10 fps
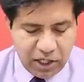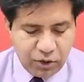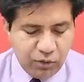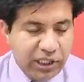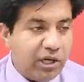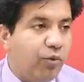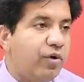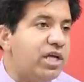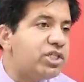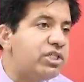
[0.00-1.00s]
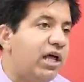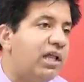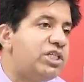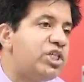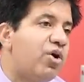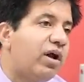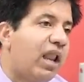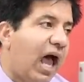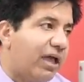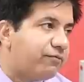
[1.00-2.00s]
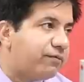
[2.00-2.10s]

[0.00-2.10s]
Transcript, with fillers: to the original geoglyph.